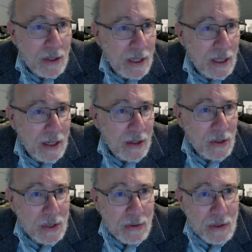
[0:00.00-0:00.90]
LIR
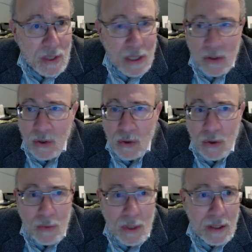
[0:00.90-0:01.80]
series on
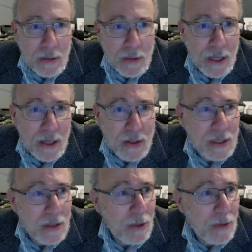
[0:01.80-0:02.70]
social media policy
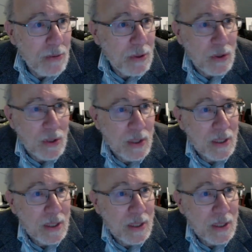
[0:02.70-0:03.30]
and the public good.